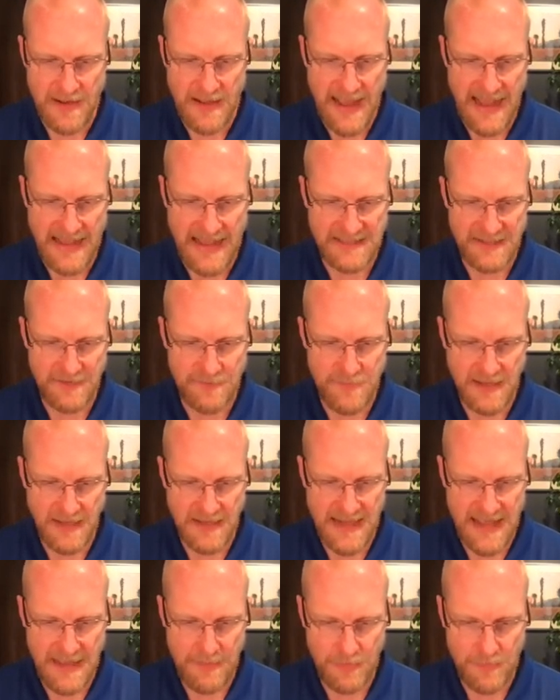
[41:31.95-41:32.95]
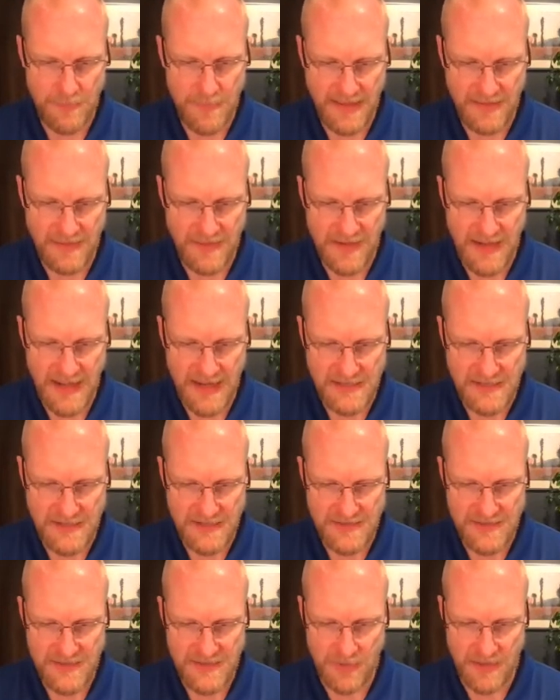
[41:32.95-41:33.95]
Ask of me, and I will make the
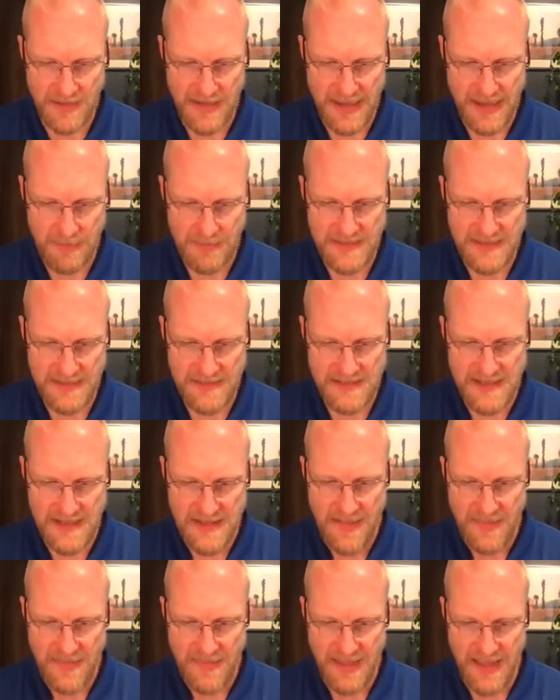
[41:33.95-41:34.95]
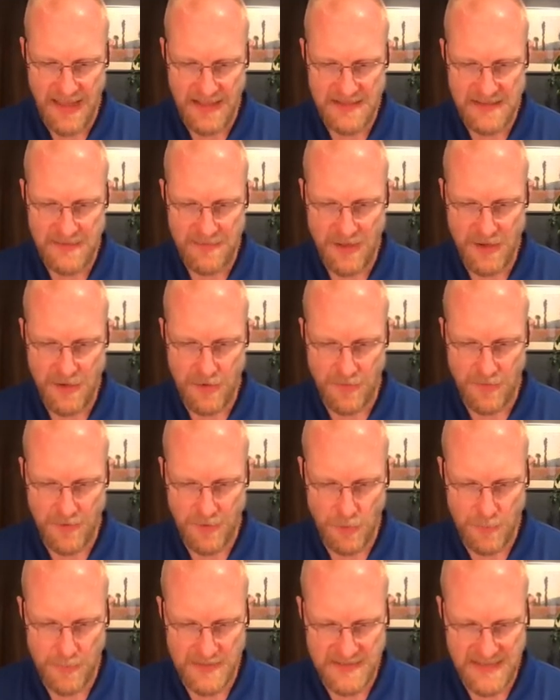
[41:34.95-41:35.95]
nations your inheritance, the ends of the earth
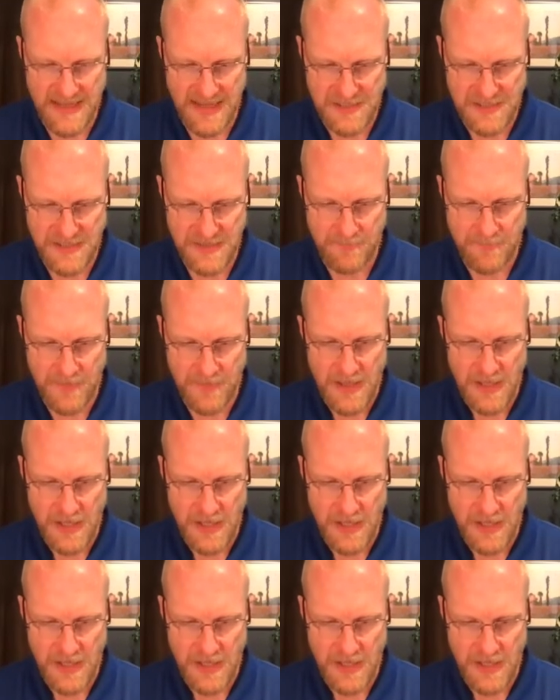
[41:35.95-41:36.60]
your possession.